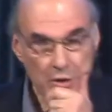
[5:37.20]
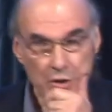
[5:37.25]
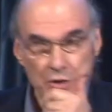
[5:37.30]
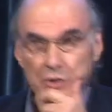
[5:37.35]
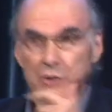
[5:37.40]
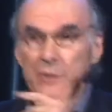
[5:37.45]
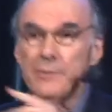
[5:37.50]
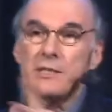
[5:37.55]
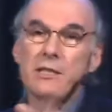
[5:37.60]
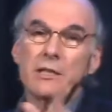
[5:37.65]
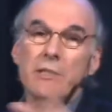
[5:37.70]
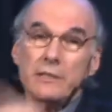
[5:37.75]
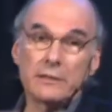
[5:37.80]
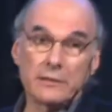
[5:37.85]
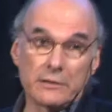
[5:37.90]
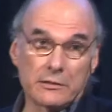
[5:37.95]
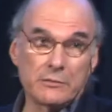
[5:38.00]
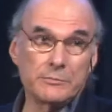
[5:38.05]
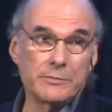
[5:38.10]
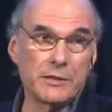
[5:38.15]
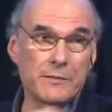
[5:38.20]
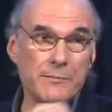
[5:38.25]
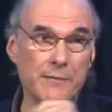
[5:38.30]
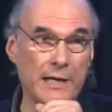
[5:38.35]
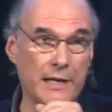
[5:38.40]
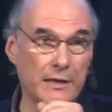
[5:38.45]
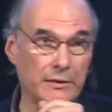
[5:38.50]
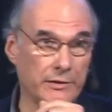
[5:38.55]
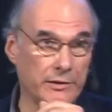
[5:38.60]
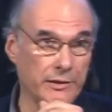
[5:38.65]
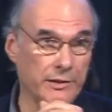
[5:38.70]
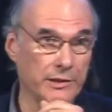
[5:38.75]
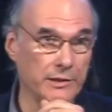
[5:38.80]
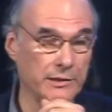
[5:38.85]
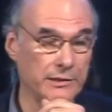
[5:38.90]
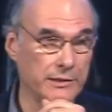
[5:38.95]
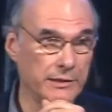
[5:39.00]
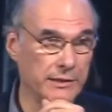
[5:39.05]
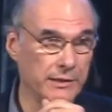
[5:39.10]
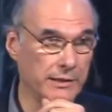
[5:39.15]
So let me tell you a little bit about
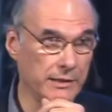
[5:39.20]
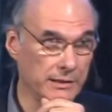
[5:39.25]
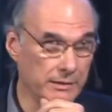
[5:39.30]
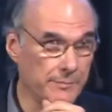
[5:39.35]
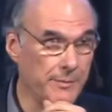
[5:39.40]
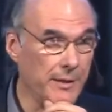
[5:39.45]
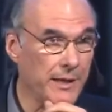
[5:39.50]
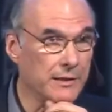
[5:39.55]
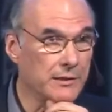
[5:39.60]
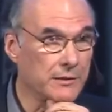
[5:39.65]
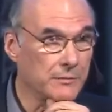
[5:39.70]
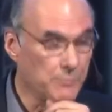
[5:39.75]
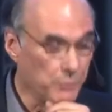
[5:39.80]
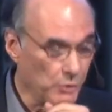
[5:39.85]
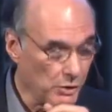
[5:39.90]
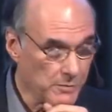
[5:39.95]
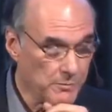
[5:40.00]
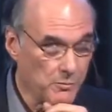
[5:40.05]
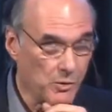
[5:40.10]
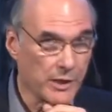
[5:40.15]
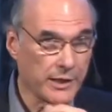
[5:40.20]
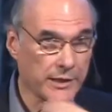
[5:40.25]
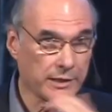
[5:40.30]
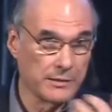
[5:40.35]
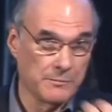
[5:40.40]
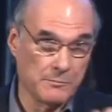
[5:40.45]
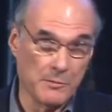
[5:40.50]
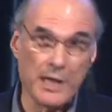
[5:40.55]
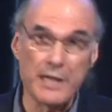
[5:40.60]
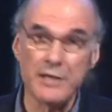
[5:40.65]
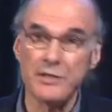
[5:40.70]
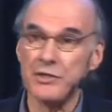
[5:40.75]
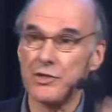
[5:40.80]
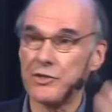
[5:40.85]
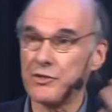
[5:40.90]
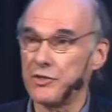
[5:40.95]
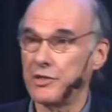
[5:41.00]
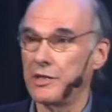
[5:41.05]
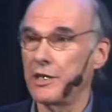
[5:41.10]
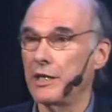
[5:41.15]
the independent book market, my
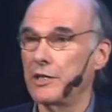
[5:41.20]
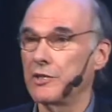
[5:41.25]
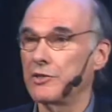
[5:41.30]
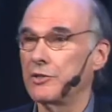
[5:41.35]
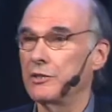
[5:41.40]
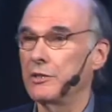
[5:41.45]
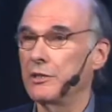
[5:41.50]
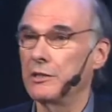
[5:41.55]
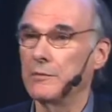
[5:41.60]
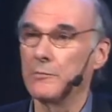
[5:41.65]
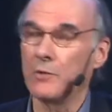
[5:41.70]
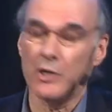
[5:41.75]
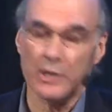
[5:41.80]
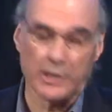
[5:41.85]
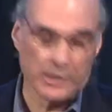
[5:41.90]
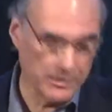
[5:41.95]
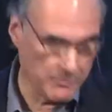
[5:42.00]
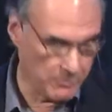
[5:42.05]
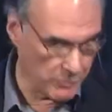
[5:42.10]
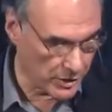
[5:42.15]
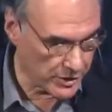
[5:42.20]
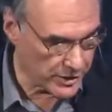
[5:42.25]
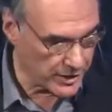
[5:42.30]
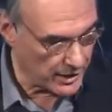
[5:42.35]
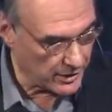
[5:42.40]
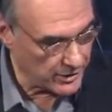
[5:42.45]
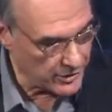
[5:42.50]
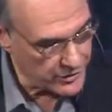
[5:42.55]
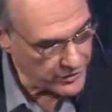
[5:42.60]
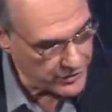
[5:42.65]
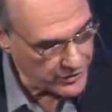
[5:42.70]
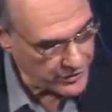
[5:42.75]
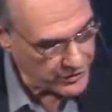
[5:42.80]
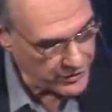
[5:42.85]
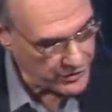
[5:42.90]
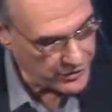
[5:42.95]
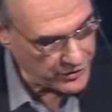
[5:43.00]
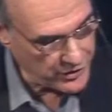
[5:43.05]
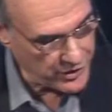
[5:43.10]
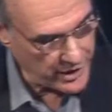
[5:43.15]
association, the American Booksellers
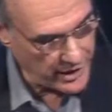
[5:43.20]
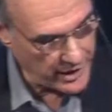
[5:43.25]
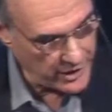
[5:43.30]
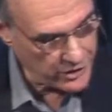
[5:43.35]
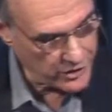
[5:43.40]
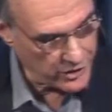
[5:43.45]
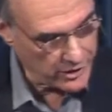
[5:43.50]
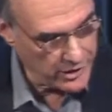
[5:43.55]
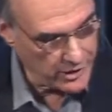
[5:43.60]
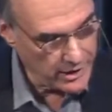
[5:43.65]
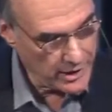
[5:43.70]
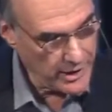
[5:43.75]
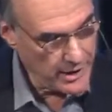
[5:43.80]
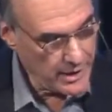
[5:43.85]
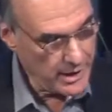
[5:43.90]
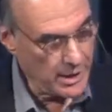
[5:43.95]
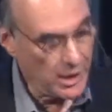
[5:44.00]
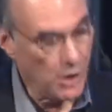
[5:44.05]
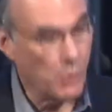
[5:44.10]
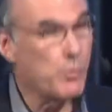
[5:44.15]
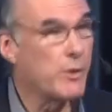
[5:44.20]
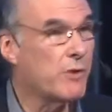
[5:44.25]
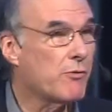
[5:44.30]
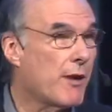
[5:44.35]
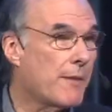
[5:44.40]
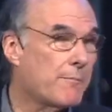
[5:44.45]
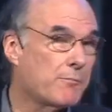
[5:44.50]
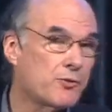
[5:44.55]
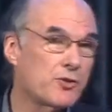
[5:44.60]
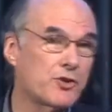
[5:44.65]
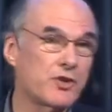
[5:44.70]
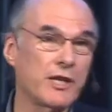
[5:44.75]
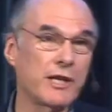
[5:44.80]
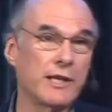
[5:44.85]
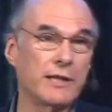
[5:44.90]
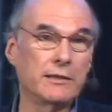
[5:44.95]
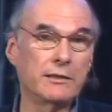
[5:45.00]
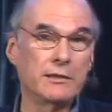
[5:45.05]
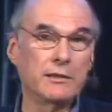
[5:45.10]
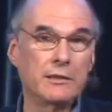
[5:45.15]
Association. We
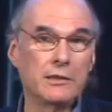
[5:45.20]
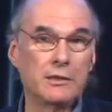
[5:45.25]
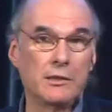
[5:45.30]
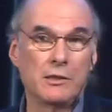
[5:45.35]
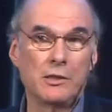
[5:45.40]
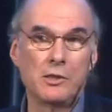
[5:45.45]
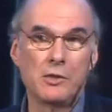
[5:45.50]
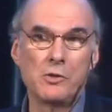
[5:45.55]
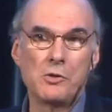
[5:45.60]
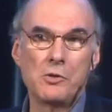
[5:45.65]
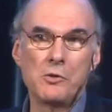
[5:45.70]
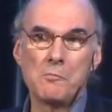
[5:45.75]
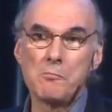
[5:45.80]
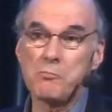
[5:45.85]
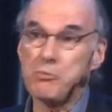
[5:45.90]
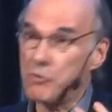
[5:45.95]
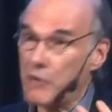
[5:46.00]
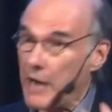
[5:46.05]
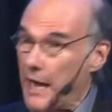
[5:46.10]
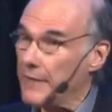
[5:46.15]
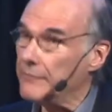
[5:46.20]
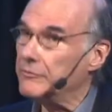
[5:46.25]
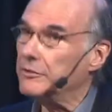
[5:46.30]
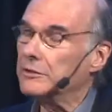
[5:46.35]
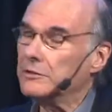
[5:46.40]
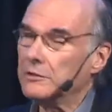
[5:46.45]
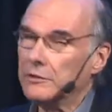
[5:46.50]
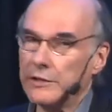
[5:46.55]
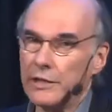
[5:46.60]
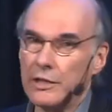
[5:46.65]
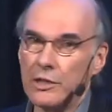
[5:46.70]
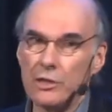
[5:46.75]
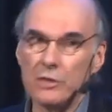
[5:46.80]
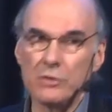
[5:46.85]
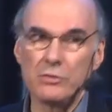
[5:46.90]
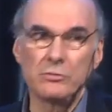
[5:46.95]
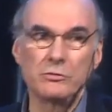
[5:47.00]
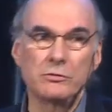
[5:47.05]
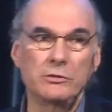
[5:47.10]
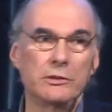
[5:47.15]
represent privately
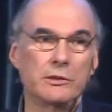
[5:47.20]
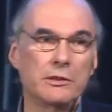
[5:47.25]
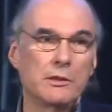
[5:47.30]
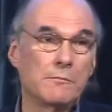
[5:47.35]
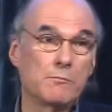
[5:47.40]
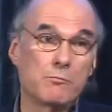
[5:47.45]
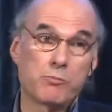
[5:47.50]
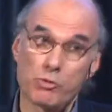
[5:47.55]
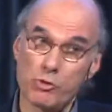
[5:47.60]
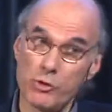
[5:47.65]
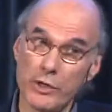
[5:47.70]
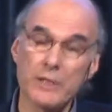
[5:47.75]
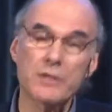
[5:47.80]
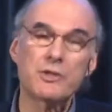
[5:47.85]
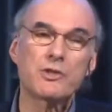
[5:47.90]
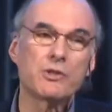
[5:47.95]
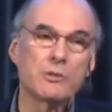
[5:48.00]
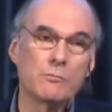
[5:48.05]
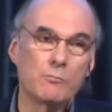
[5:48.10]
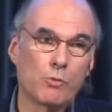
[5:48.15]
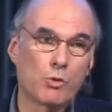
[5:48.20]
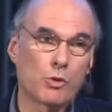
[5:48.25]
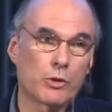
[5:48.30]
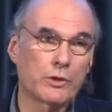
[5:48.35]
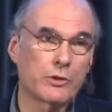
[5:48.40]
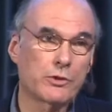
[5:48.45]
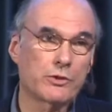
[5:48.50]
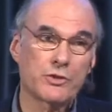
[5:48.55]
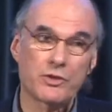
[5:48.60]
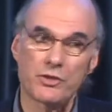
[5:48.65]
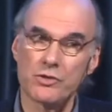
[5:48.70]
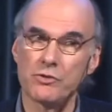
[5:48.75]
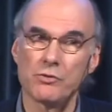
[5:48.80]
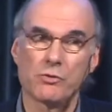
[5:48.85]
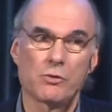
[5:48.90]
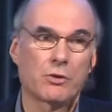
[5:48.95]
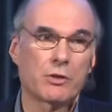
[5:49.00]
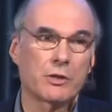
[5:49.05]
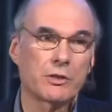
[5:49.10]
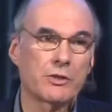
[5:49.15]
owned bricks and mortar
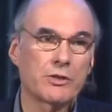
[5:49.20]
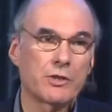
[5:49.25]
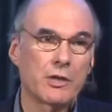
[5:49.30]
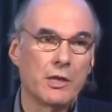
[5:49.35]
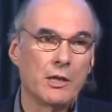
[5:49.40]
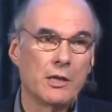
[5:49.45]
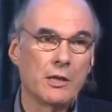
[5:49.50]
stores